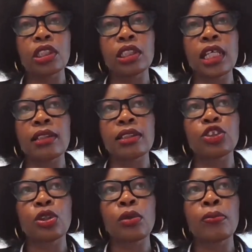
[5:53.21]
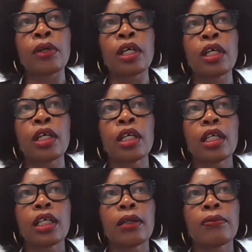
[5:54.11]
done this job.
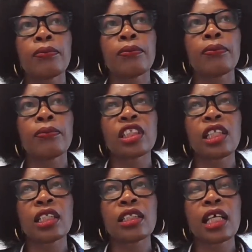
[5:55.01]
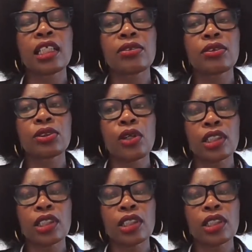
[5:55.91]
I've seen that